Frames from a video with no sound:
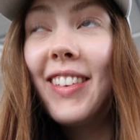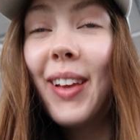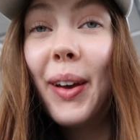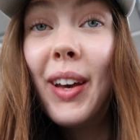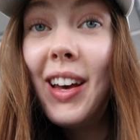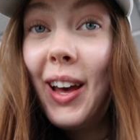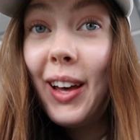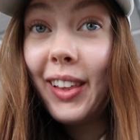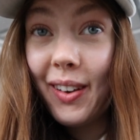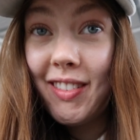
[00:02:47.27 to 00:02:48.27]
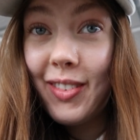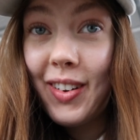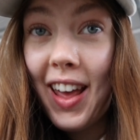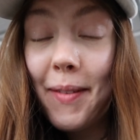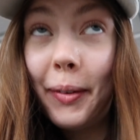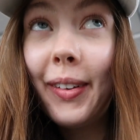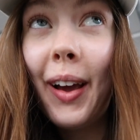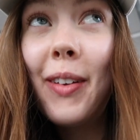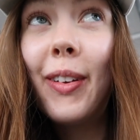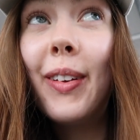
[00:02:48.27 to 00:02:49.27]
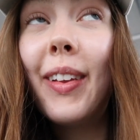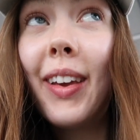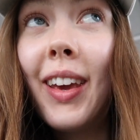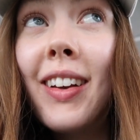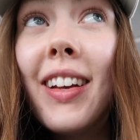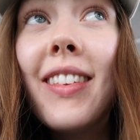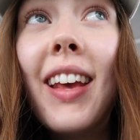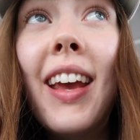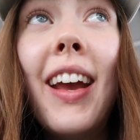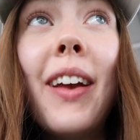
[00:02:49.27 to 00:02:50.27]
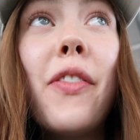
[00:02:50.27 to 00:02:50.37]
So going through an airport, going through security,